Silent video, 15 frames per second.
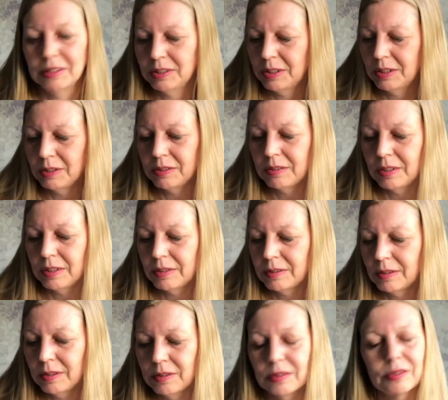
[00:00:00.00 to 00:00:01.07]
You know,
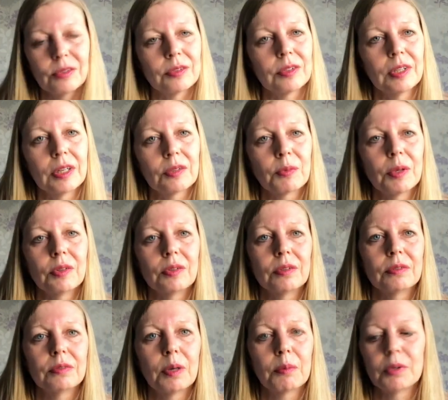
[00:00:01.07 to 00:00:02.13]
it's just an expensive
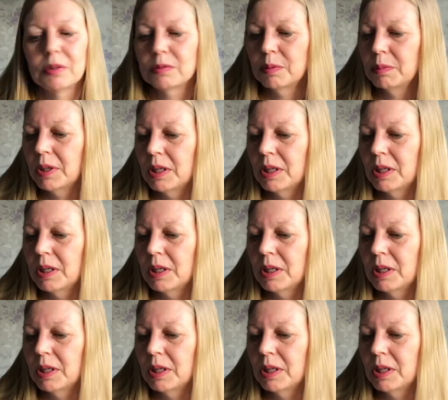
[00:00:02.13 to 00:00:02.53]
fabric for me.